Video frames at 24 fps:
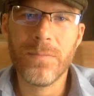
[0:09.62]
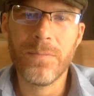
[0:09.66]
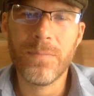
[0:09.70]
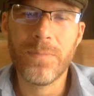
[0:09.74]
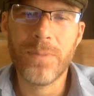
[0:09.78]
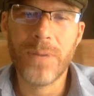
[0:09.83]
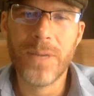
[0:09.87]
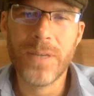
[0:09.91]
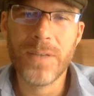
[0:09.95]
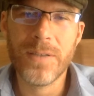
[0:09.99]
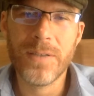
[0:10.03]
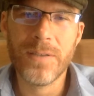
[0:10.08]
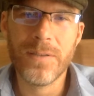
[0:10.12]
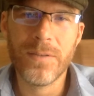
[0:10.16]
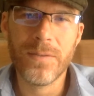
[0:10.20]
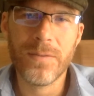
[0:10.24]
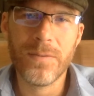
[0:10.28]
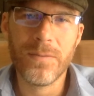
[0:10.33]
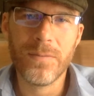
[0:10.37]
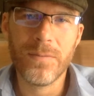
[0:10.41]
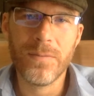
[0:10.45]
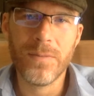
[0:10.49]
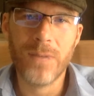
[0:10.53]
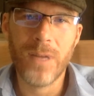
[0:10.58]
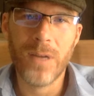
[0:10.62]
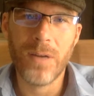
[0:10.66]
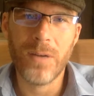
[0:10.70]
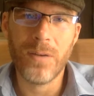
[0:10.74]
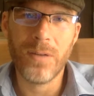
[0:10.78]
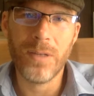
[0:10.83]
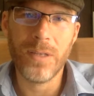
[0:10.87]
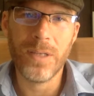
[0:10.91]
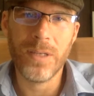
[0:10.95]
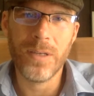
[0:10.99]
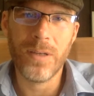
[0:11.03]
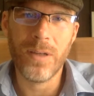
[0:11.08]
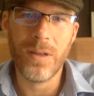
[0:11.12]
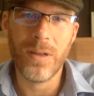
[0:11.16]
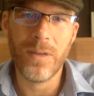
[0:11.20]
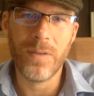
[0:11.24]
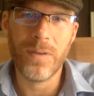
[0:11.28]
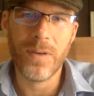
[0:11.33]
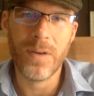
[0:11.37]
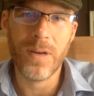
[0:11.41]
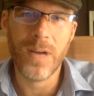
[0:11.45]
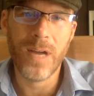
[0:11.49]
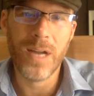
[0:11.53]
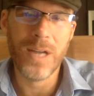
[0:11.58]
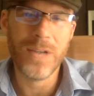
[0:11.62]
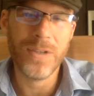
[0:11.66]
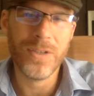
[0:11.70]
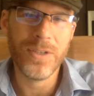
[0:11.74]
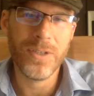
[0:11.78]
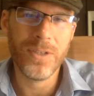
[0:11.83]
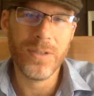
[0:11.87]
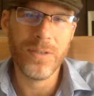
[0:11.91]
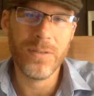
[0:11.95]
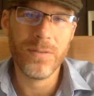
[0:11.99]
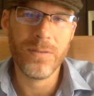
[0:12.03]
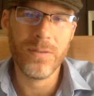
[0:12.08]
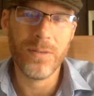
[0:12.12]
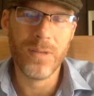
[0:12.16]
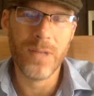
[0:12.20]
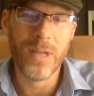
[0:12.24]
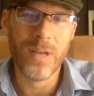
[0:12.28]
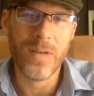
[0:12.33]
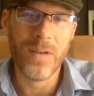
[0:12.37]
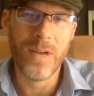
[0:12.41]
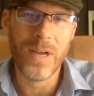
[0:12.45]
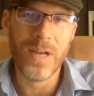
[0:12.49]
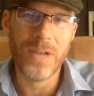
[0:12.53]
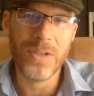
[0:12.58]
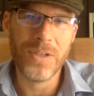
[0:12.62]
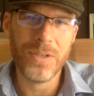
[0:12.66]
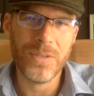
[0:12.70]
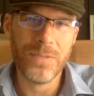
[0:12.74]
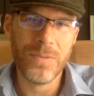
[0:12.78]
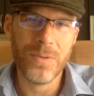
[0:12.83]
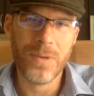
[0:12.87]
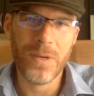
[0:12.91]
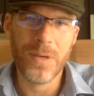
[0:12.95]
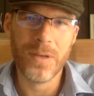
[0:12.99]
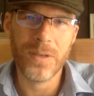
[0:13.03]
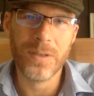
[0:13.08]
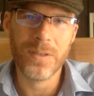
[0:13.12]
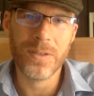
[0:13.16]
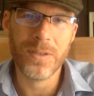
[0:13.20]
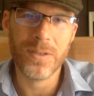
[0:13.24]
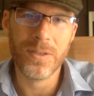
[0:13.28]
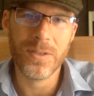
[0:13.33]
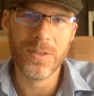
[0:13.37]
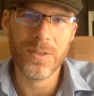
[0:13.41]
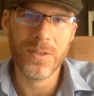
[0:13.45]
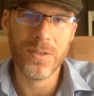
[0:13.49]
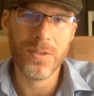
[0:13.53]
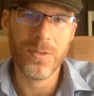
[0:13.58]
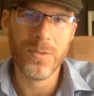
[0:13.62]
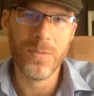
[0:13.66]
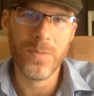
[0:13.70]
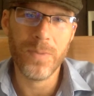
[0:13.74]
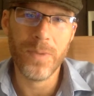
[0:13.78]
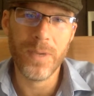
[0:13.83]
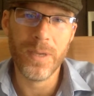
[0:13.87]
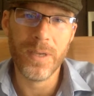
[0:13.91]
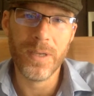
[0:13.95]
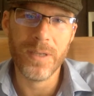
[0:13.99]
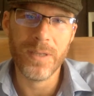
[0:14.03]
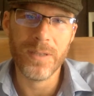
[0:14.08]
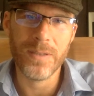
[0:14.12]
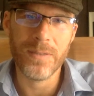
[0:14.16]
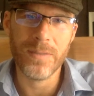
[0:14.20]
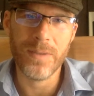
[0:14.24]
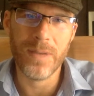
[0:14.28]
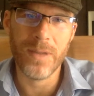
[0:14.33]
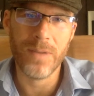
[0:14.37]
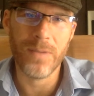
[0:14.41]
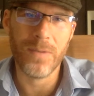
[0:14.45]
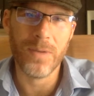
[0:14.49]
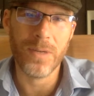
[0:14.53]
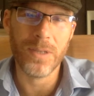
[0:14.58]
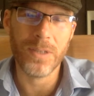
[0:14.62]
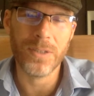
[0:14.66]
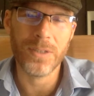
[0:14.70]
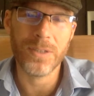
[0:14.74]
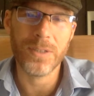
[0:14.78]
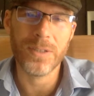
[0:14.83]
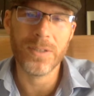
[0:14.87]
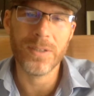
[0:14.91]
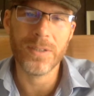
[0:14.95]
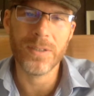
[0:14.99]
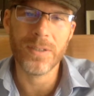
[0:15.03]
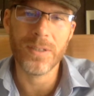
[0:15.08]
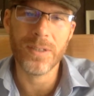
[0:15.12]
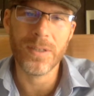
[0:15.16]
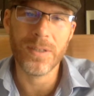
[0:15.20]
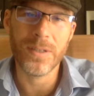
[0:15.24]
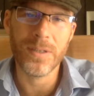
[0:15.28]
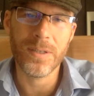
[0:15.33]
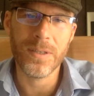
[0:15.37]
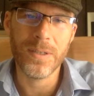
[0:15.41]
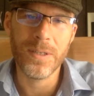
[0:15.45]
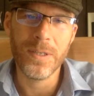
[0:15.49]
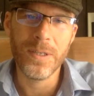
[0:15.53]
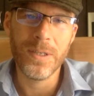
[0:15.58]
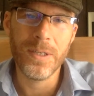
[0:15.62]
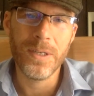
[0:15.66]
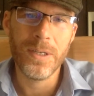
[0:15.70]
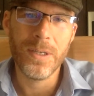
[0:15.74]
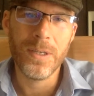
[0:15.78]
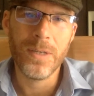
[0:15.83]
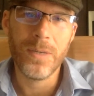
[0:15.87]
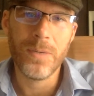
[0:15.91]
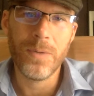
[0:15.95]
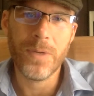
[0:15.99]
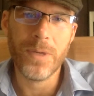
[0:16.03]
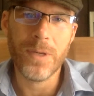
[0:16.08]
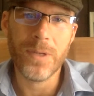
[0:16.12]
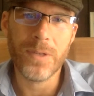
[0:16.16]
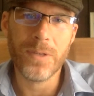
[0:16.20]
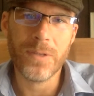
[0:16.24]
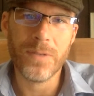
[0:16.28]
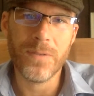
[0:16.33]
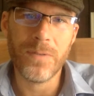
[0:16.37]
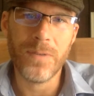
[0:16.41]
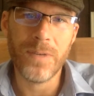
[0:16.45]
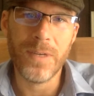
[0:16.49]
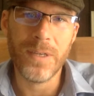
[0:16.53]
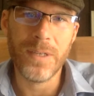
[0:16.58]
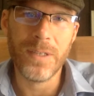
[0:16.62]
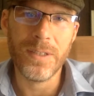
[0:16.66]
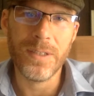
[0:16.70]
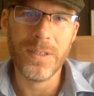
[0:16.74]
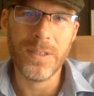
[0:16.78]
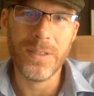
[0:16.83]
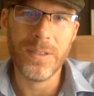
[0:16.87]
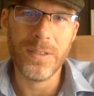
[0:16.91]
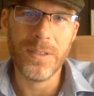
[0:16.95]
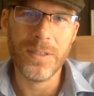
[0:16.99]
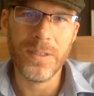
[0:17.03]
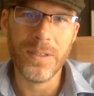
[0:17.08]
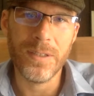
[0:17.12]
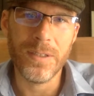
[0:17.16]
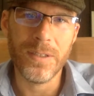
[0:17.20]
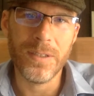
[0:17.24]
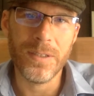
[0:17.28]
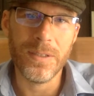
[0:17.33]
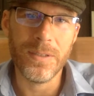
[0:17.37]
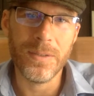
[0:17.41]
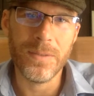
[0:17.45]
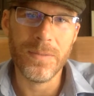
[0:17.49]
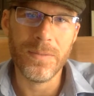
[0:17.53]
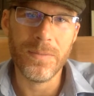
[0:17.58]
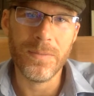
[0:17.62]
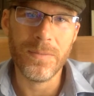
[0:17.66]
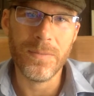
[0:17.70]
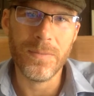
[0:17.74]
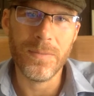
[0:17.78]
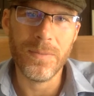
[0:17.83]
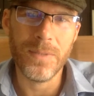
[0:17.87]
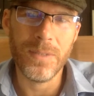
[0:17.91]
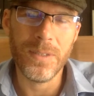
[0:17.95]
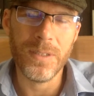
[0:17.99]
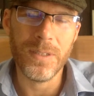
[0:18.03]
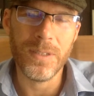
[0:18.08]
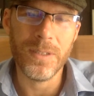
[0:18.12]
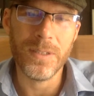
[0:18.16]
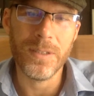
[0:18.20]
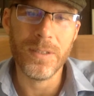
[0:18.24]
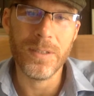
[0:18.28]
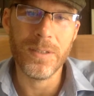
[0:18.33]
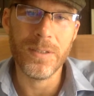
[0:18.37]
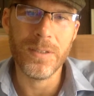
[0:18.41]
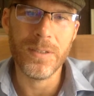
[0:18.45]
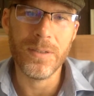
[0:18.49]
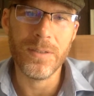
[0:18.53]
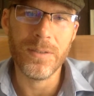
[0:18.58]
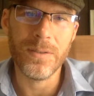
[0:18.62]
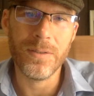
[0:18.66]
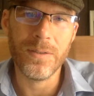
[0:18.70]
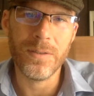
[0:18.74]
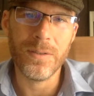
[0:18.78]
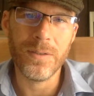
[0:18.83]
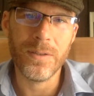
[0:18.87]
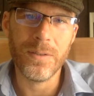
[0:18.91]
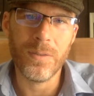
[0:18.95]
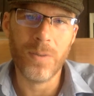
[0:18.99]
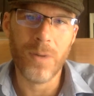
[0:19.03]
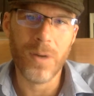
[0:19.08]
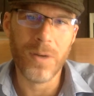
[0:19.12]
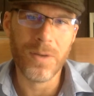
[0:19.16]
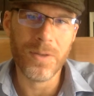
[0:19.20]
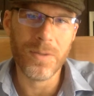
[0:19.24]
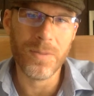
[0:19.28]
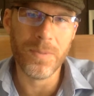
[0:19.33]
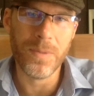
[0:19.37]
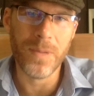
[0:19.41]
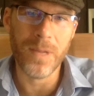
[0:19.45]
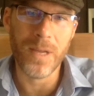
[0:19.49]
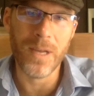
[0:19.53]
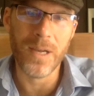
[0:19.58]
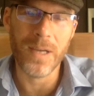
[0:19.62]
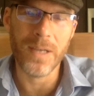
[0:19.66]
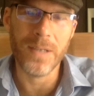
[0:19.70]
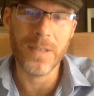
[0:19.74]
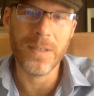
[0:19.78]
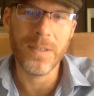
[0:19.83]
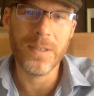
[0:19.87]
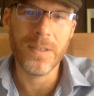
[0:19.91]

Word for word: present not only in all of our hygiene, a lot of hygiene products such as toothpaste and mouthwashes, etc. We also find it um, in the water supply.